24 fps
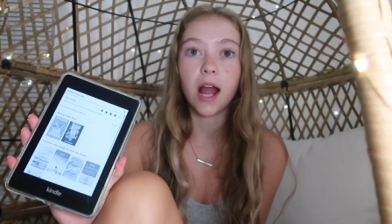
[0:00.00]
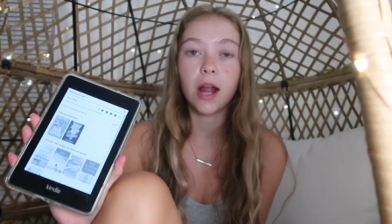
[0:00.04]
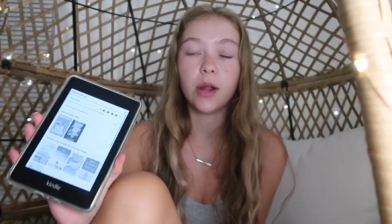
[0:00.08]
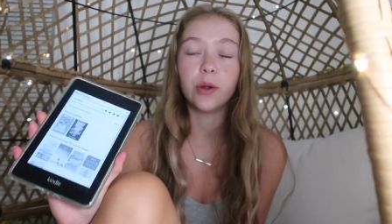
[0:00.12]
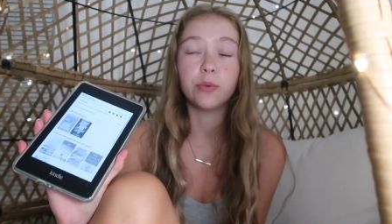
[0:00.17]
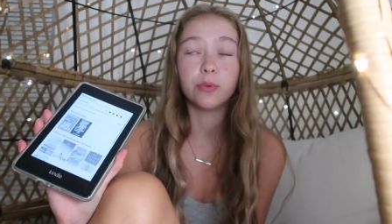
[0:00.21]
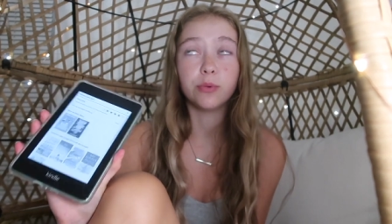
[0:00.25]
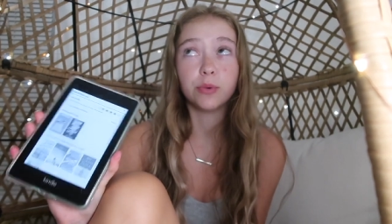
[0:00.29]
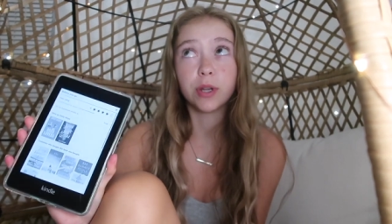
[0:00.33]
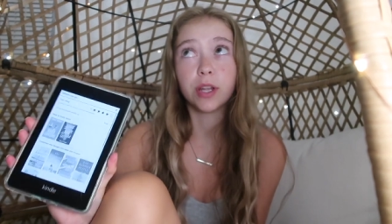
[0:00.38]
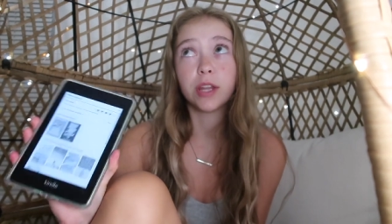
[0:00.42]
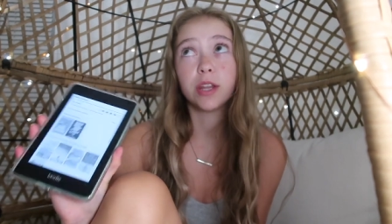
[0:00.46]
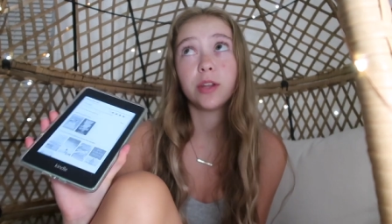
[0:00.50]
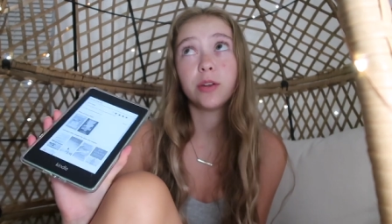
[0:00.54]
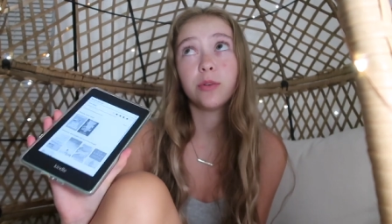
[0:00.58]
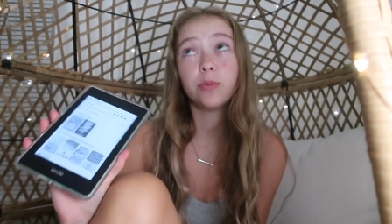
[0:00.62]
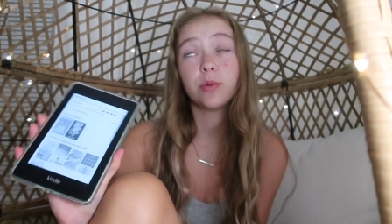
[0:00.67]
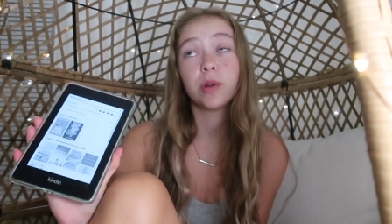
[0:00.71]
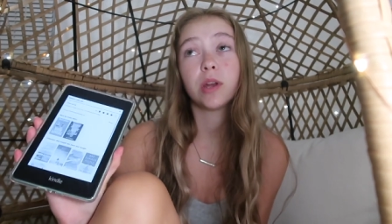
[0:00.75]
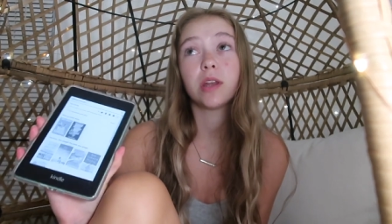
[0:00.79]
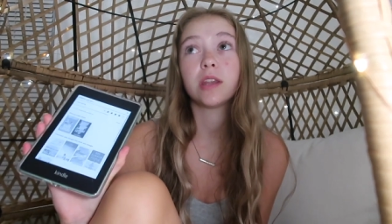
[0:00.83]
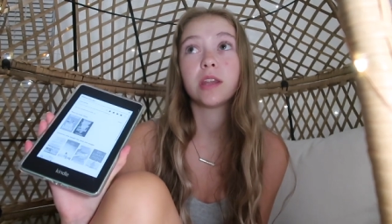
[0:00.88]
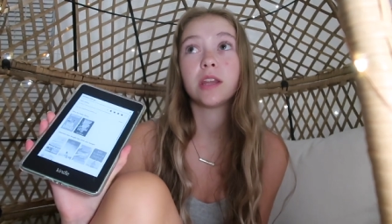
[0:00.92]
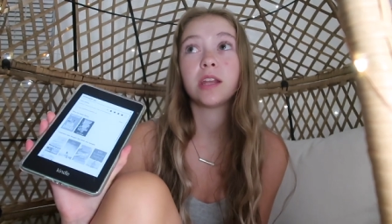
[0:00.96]
I really,
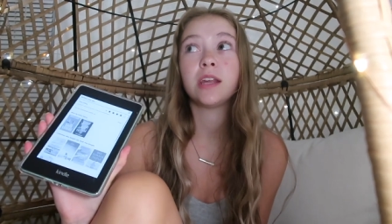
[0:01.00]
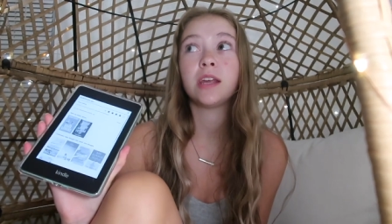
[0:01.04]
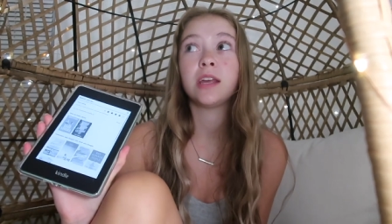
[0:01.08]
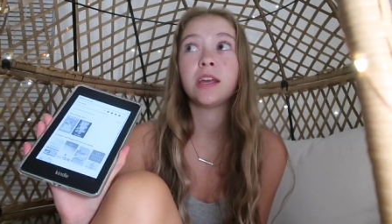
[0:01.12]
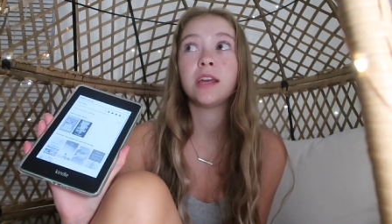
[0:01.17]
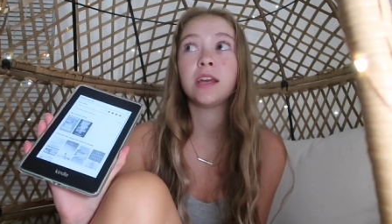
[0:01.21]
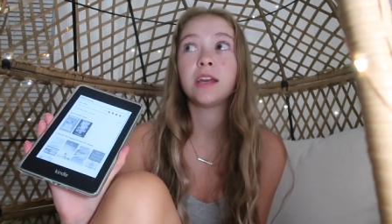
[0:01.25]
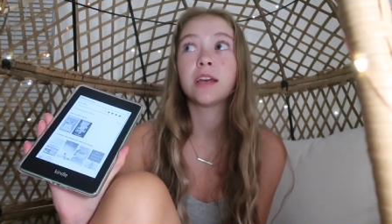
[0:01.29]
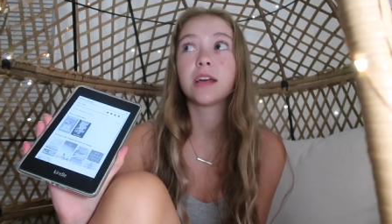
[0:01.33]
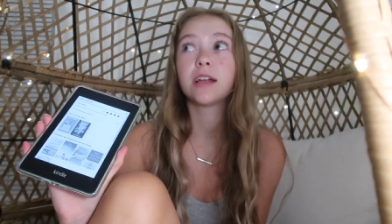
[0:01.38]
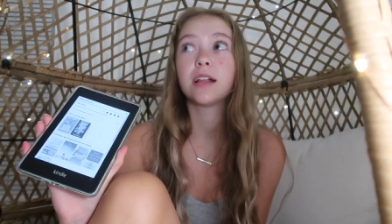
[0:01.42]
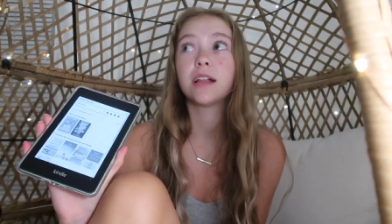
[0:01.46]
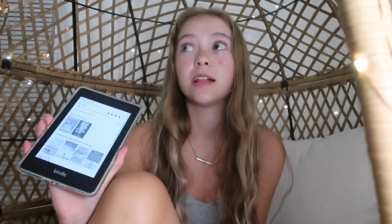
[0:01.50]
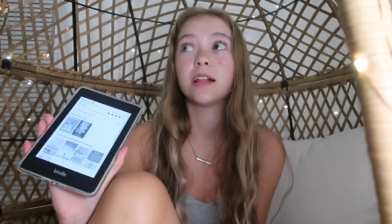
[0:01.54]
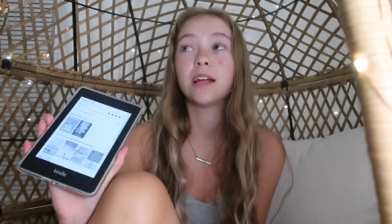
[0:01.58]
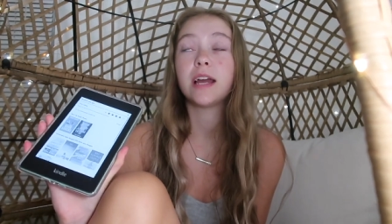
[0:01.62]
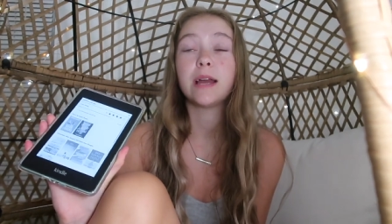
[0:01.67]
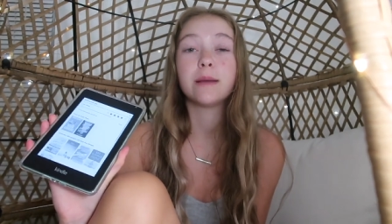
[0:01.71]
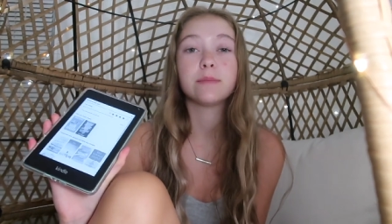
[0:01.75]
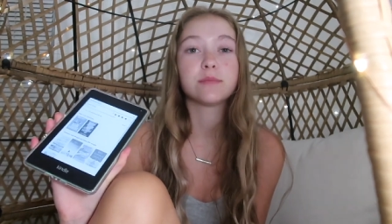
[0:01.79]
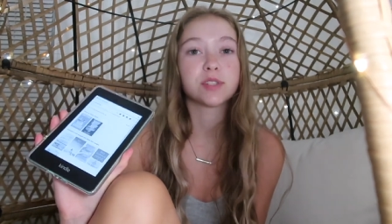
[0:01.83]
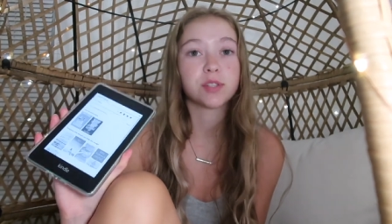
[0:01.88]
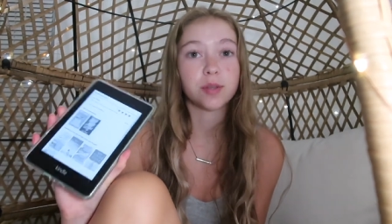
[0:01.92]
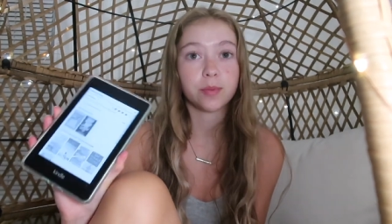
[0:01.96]
really
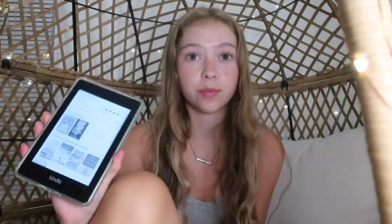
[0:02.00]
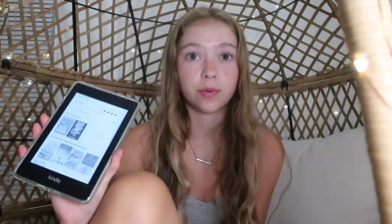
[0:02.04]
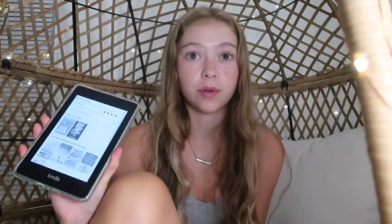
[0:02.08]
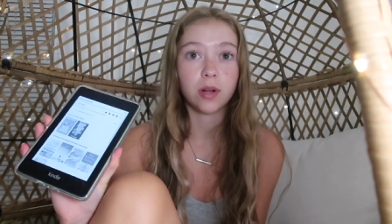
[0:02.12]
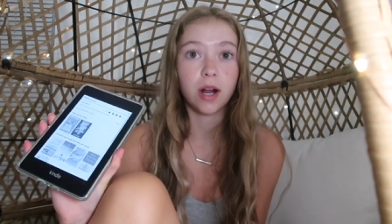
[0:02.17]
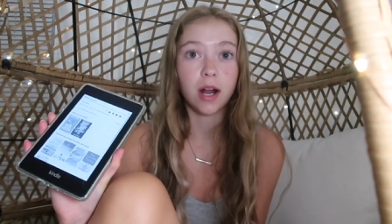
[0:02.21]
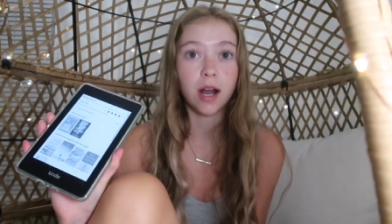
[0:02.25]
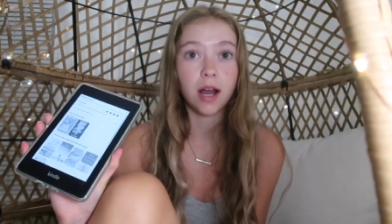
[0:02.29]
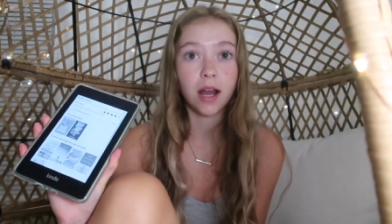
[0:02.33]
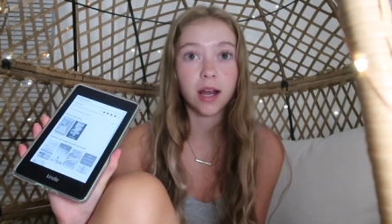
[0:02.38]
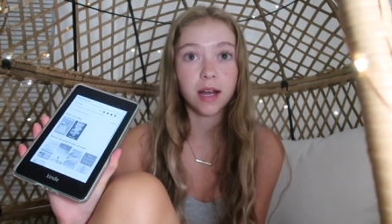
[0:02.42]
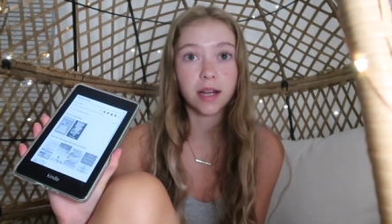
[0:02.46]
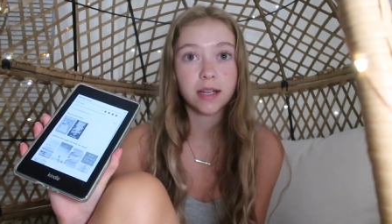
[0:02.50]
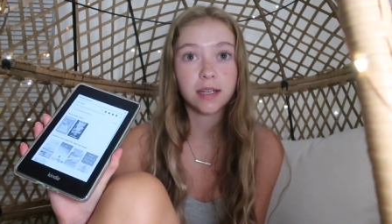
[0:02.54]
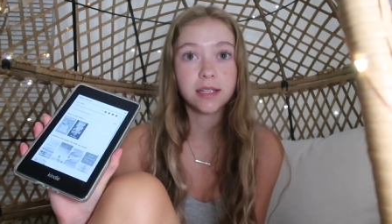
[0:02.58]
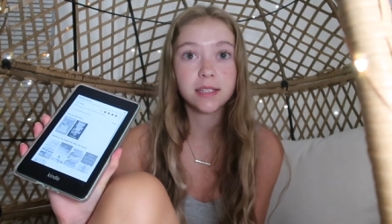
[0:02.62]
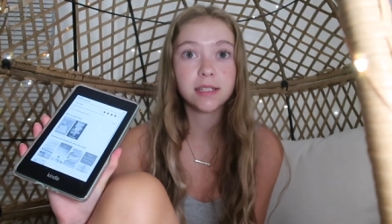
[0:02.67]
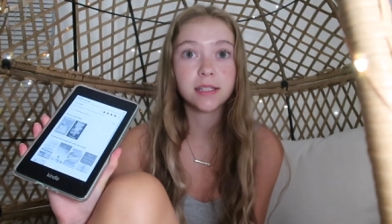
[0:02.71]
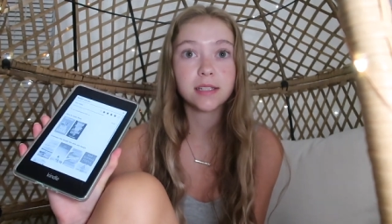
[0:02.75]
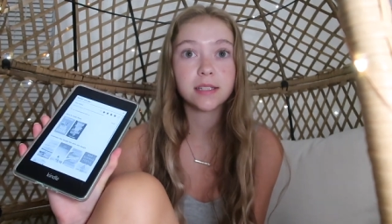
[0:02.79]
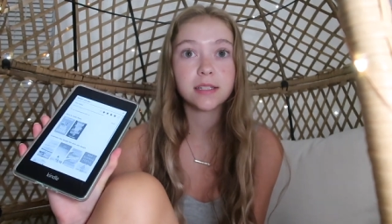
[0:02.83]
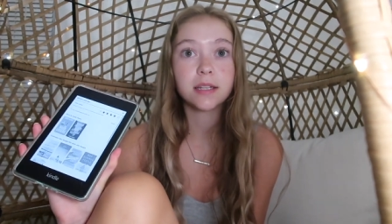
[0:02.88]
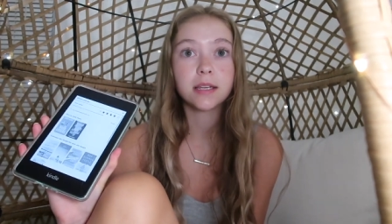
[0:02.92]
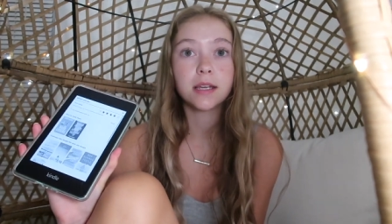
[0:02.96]
am
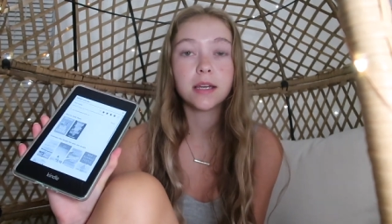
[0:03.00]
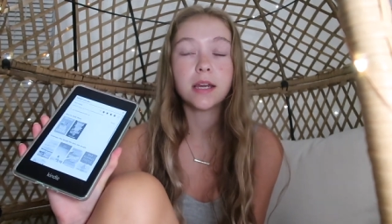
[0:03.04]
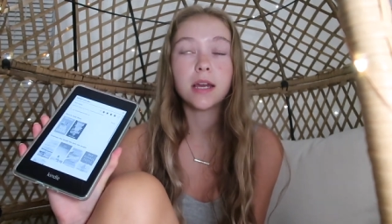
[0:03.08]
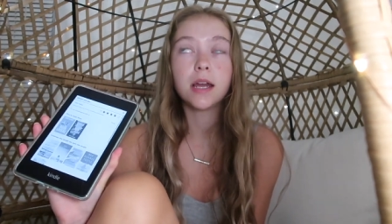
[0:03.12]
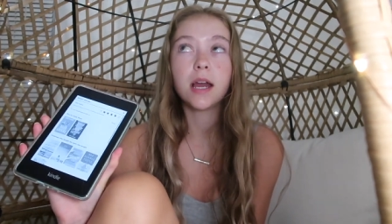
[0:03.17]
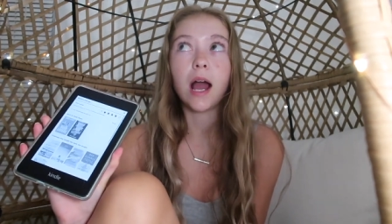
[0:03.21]
surprised.